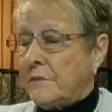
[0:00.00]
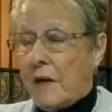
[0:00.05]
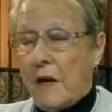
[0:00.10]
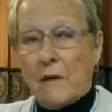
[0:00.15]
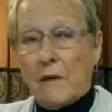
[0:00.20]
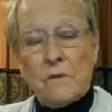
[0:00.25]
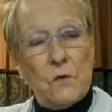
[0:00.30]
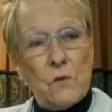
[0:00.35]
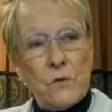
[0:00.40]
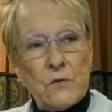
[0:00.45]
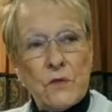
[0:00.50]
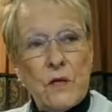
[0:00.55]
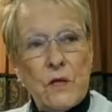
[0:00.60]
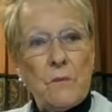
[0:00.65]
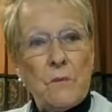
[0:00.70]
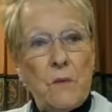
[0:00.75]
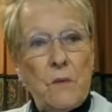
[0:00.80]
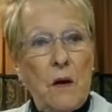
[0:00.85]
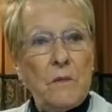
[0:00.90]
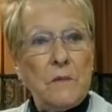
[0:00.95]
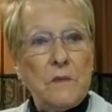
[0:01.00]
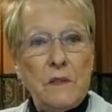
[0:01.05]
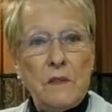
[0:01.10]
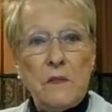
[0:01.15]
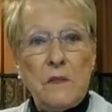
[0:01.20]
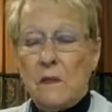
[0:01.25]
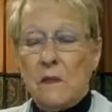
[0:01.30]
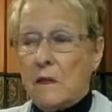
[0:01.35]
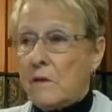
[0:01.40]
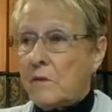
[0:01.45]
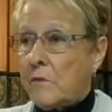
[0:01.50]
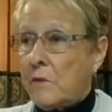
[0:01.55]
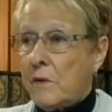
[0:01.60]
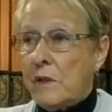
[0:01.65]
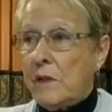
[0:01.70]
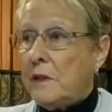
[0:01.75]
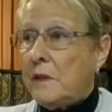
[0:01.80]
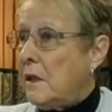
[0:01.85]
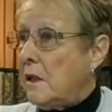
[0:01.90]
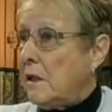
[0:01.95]
Of course, I probably did a lot of
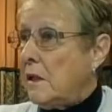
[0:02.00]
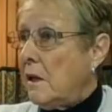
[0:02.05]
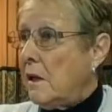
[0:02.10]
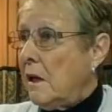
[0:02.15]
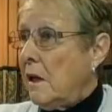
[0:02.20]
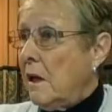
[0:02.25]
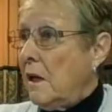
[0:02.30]
reading,